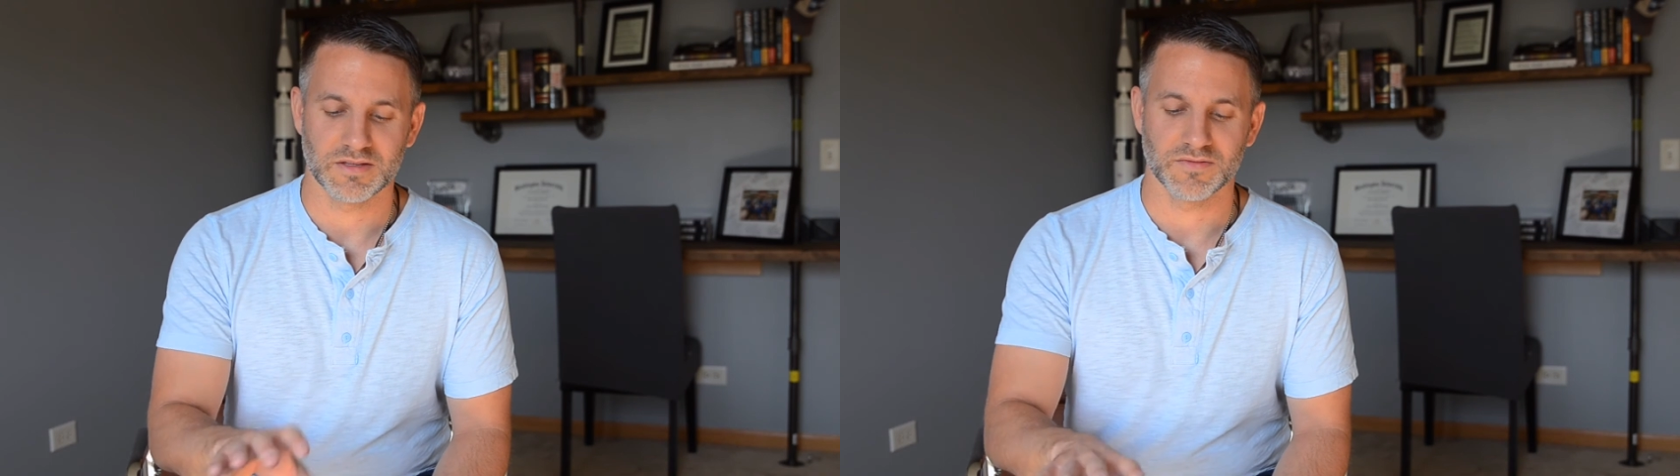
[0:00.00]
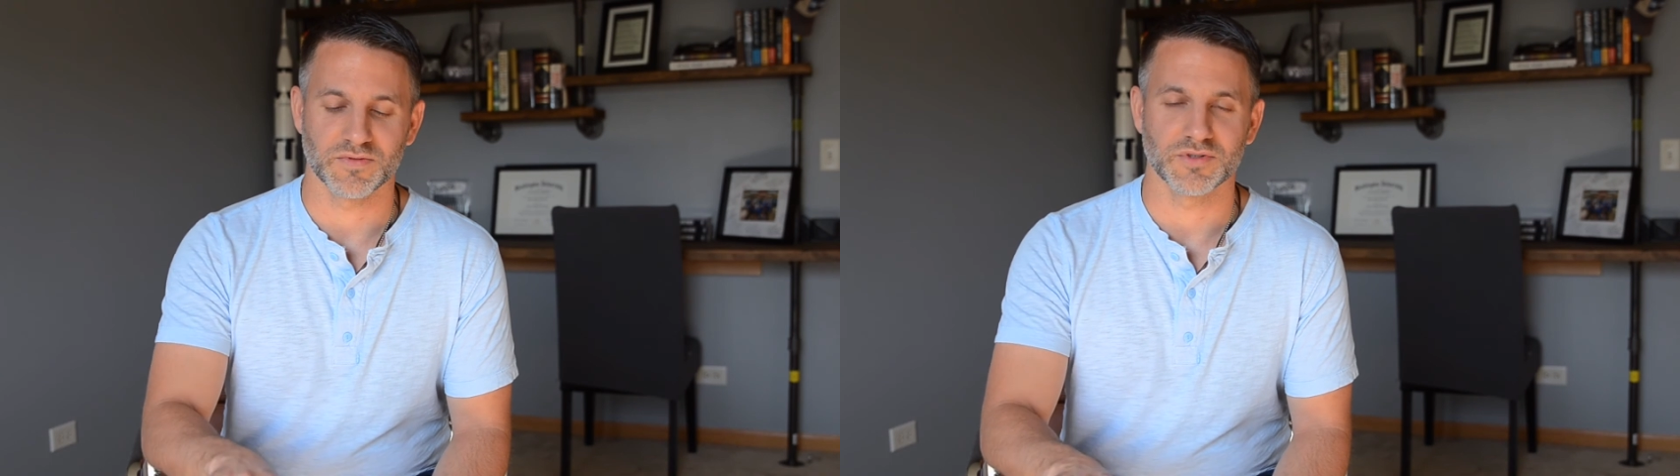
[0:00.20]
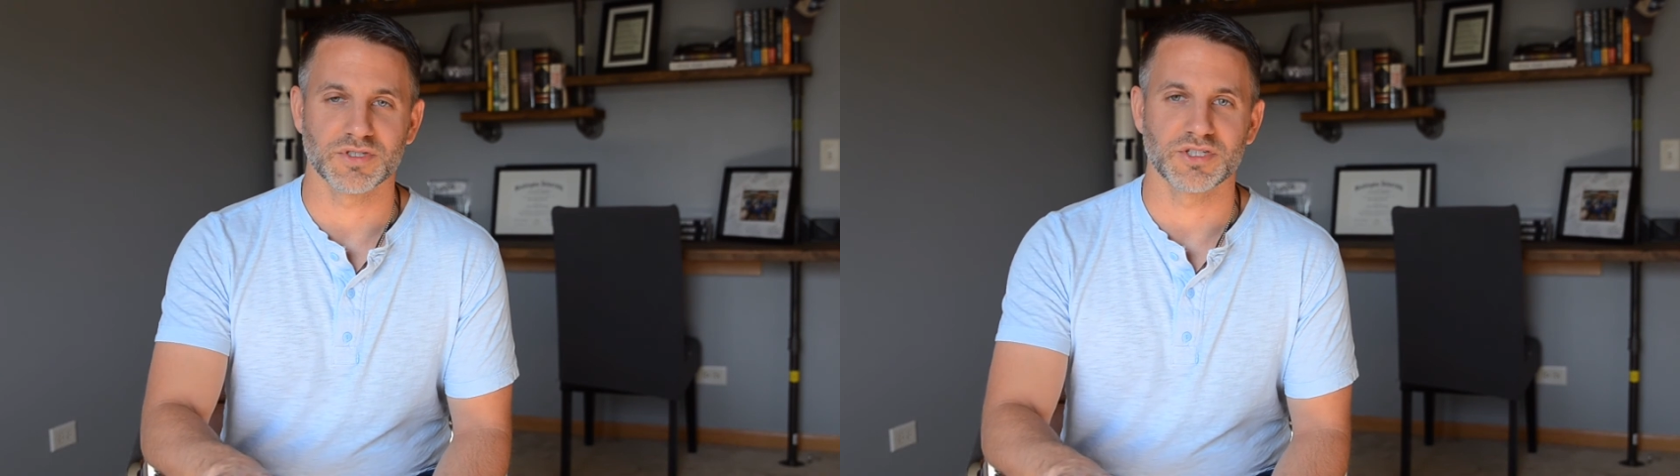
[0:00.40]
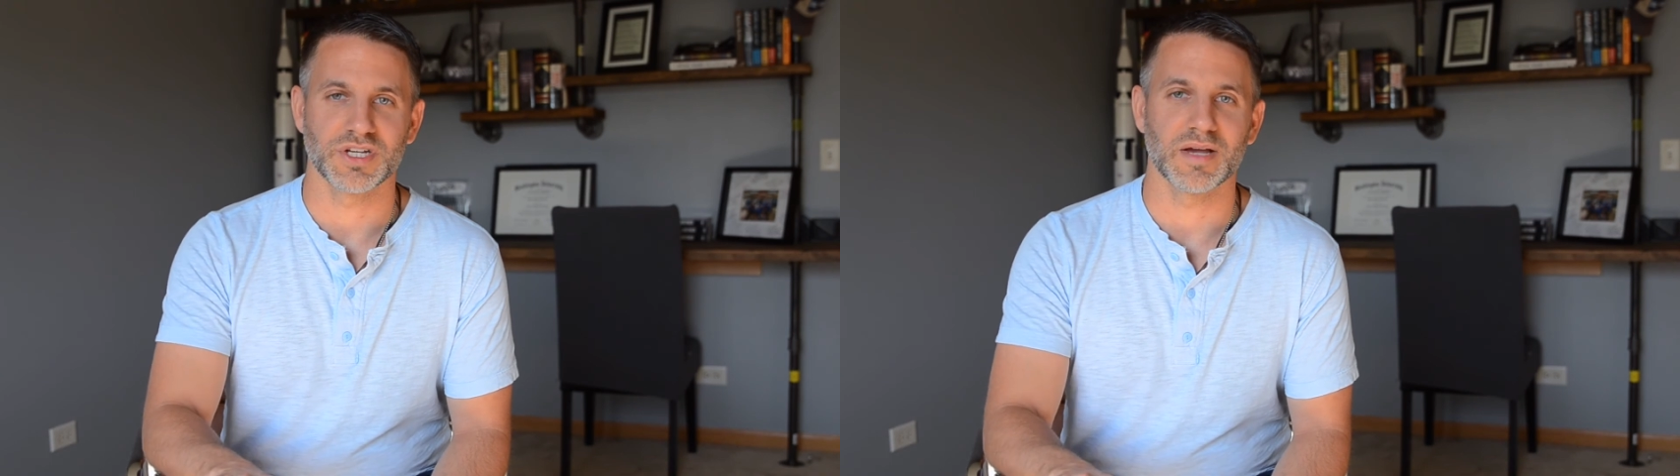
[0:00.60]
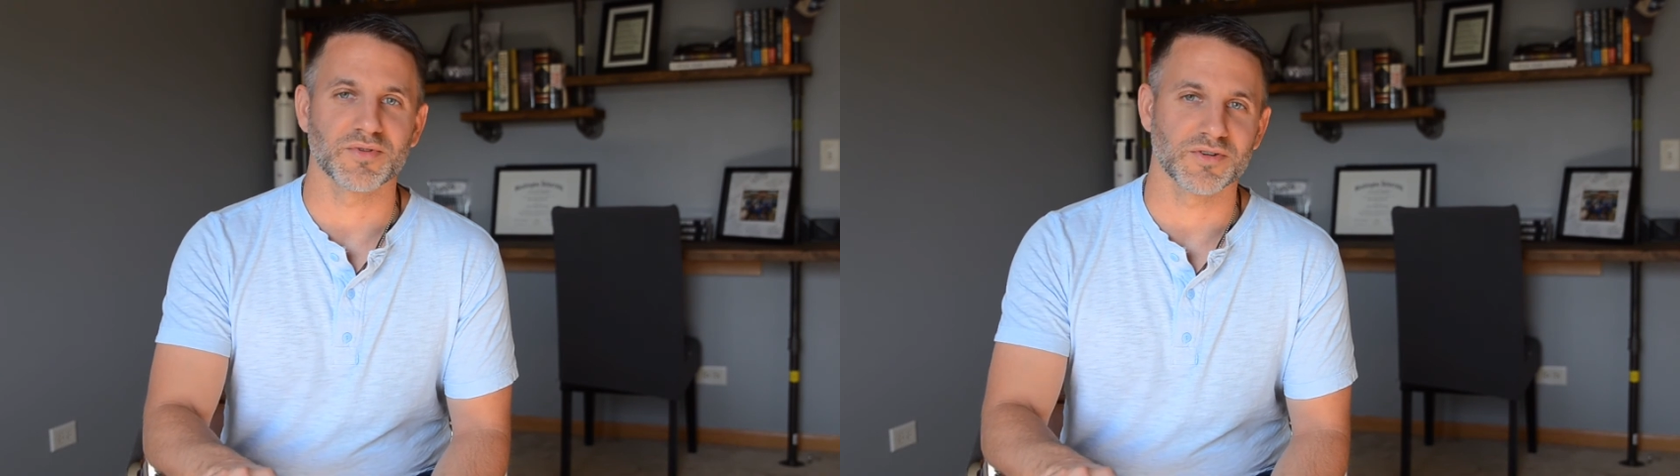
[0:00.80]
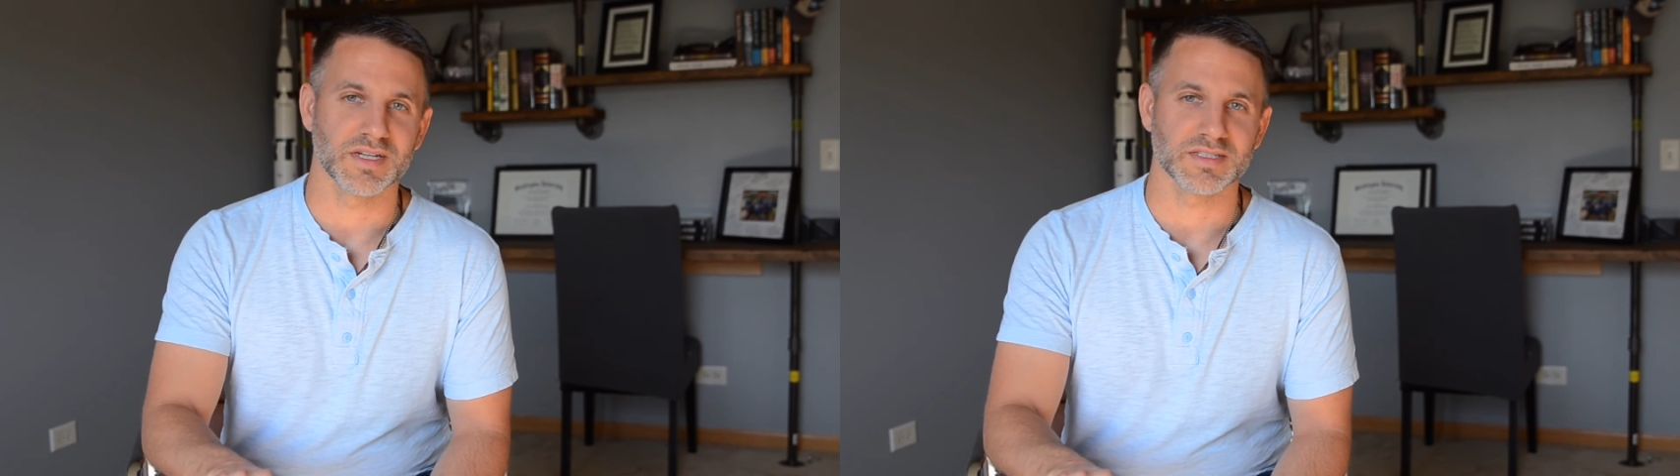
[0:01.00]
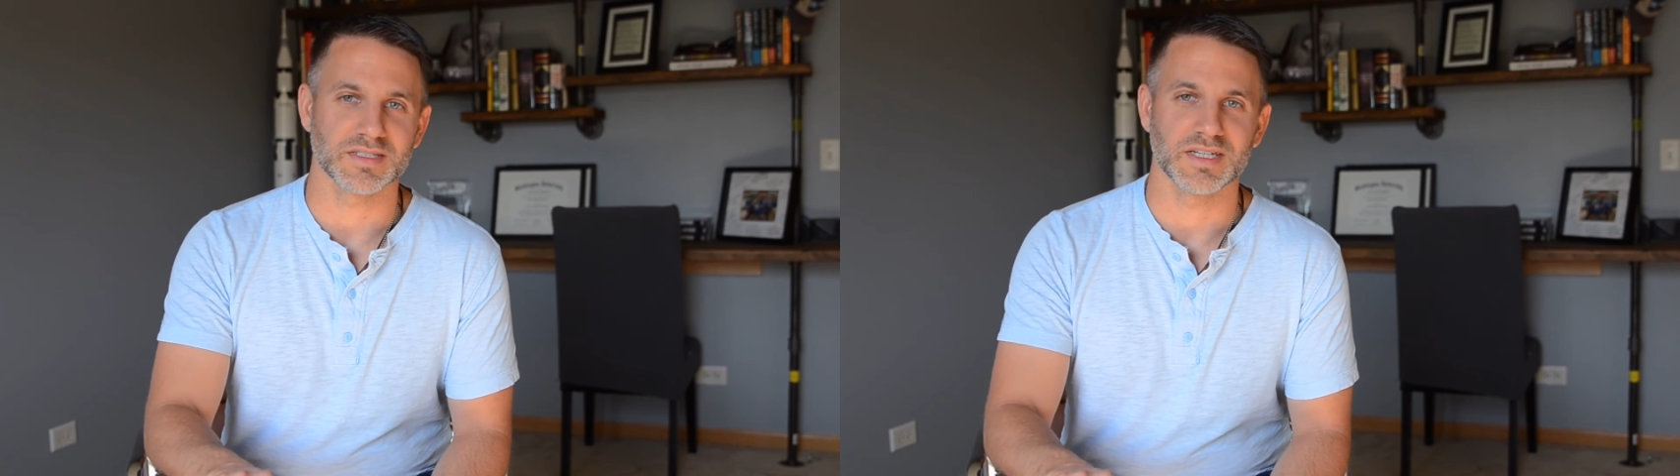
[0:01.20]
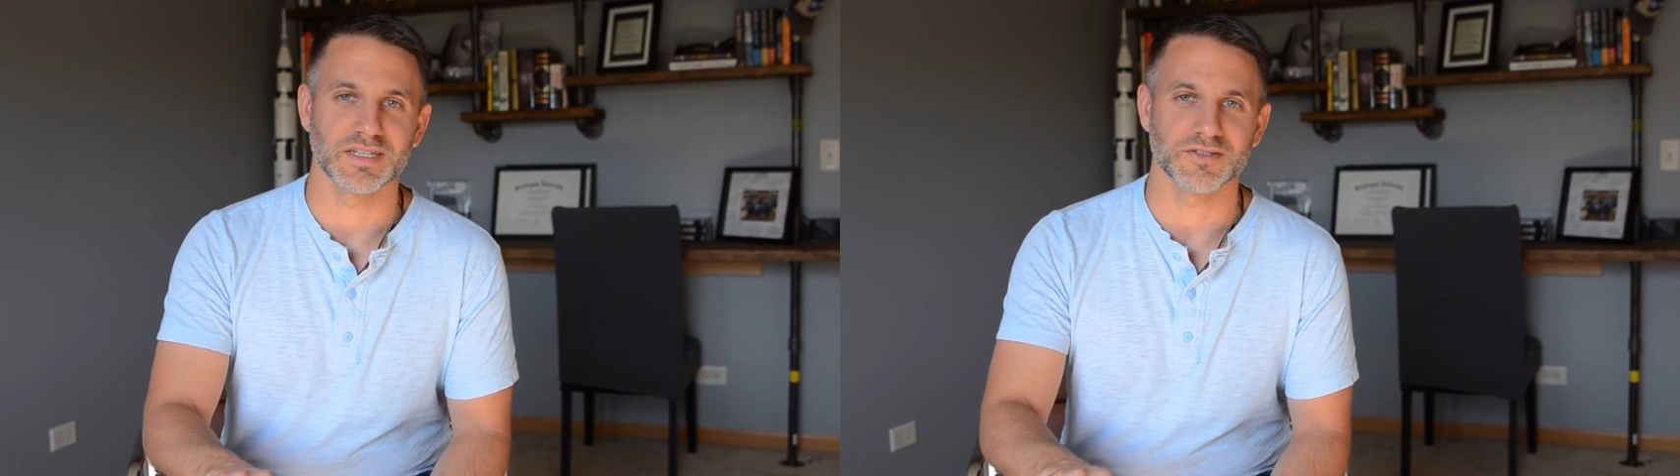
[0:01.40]
the first chapter as a
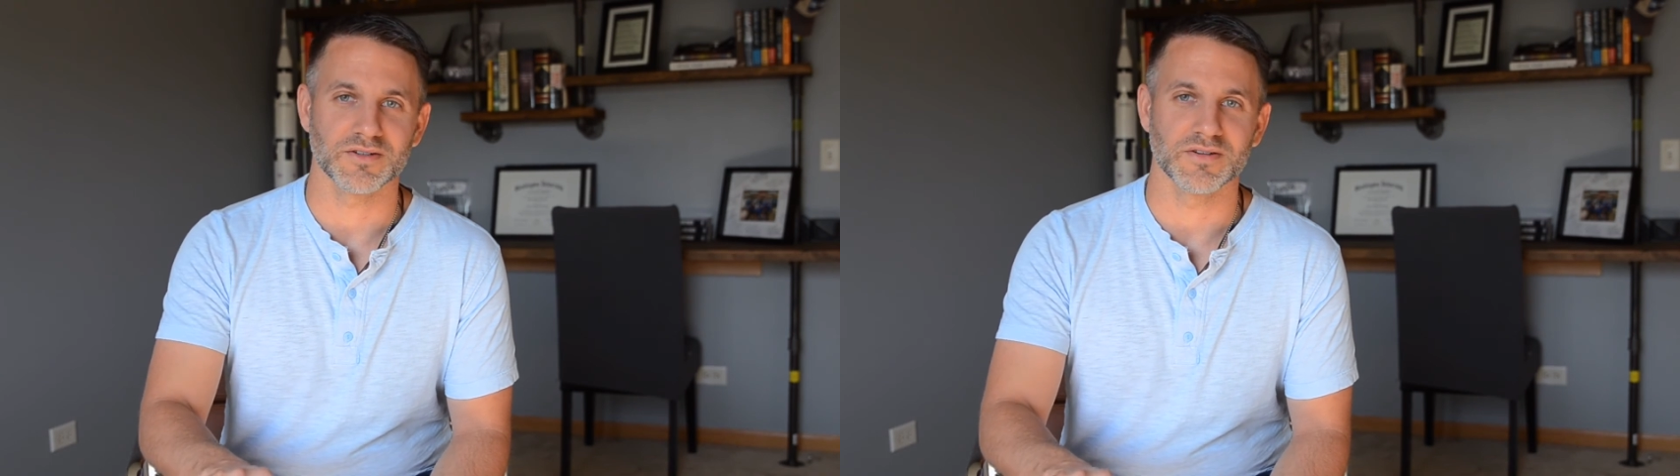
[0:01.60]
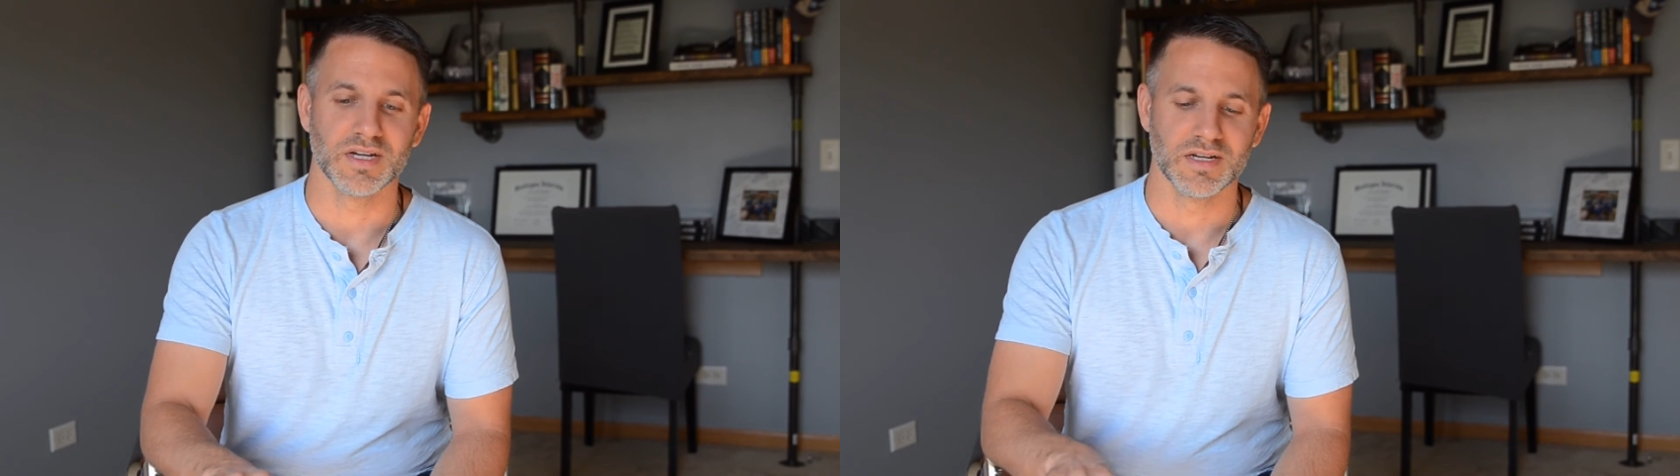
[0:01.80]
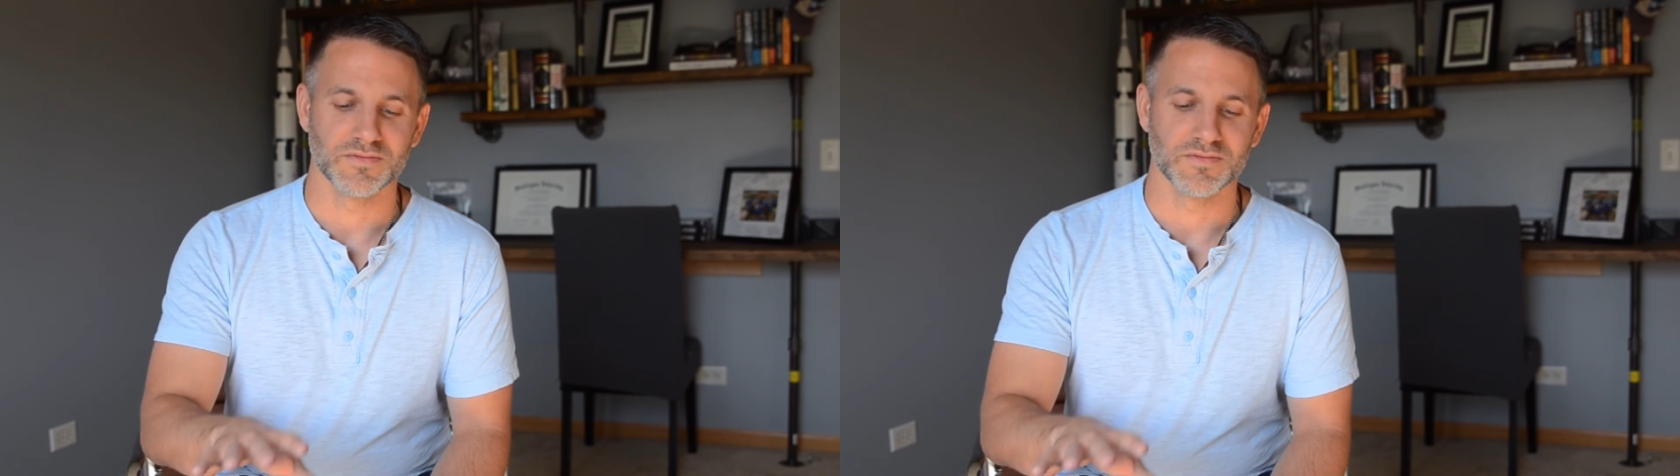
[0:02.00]
teaser